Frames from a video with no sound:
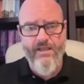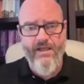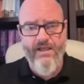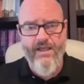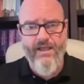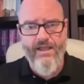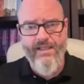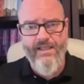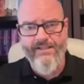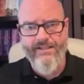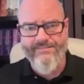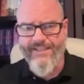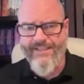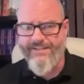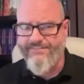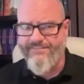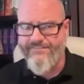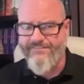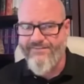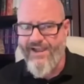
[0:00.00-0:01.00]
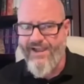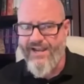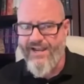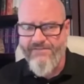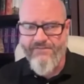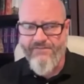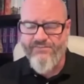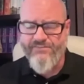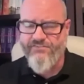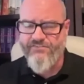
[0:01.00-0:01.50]
uh, it, it's kind
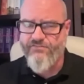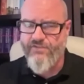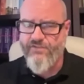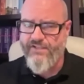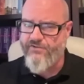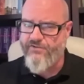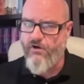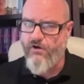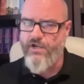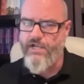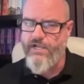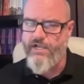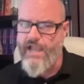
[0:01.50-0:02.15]
of a it's hard